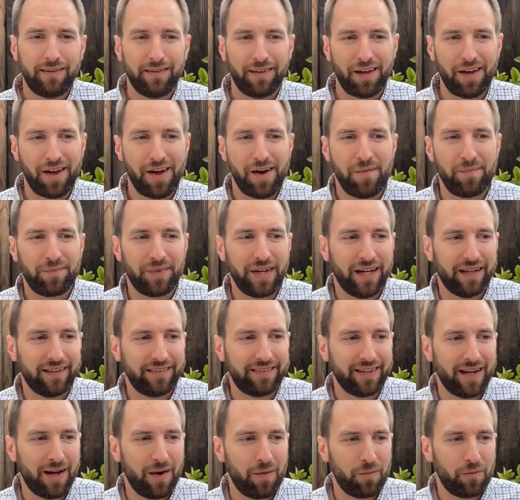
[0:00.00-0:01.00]
There are
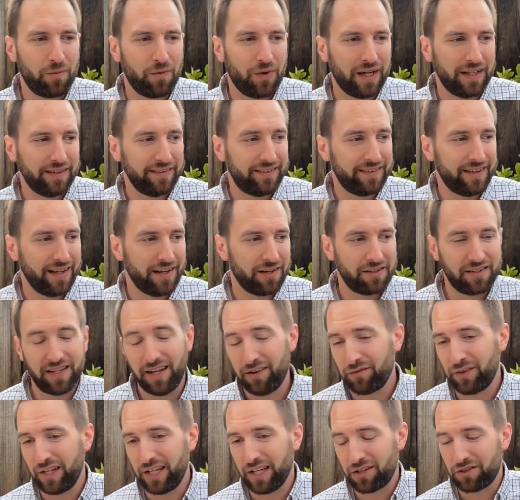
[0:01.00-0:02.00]
some ones that
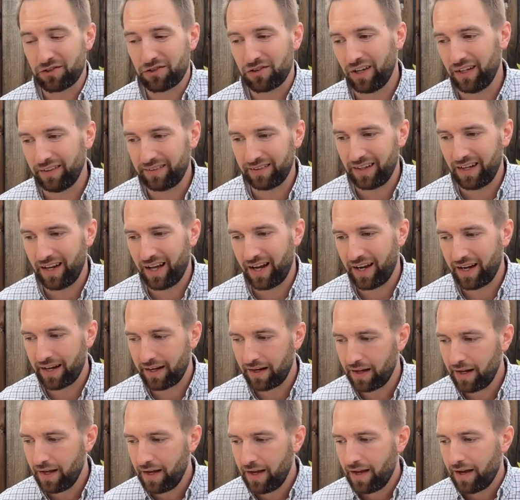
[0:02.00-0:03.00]
definitely cross a
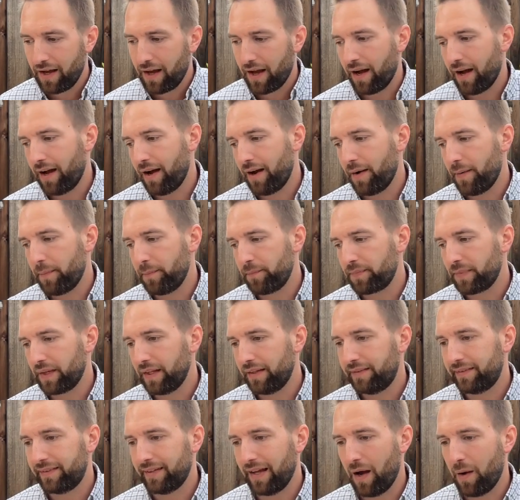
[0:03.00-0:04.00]
line,
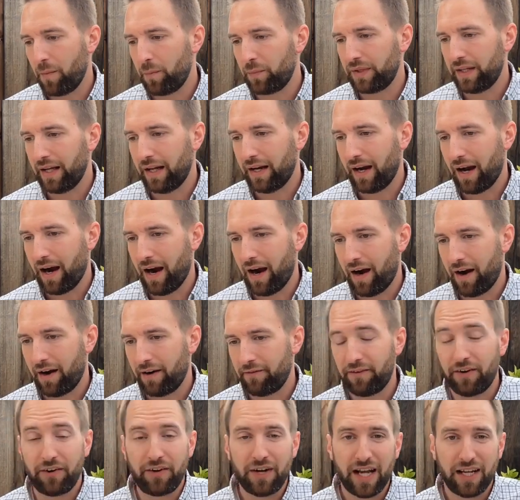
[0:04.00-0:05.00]
some that are
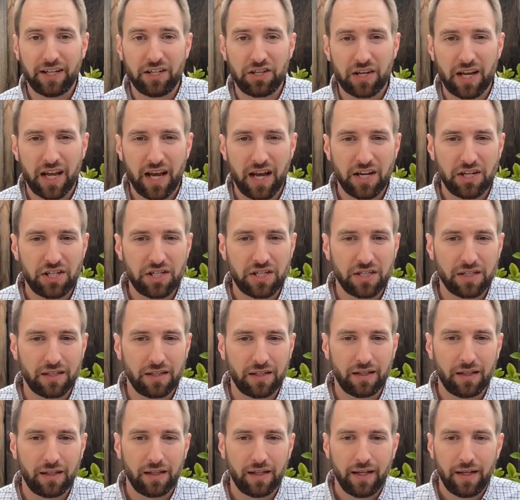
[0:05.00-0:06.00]
very
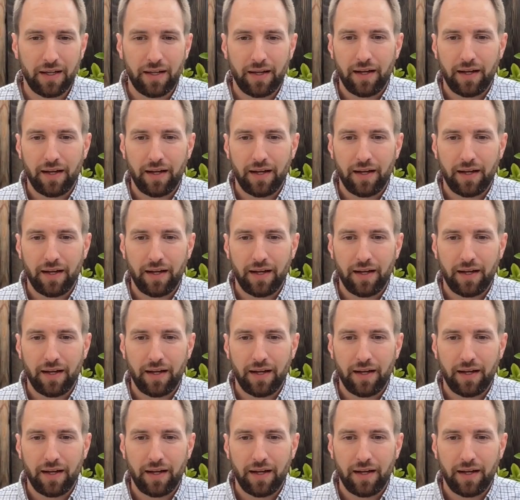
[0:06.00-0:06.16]
educational,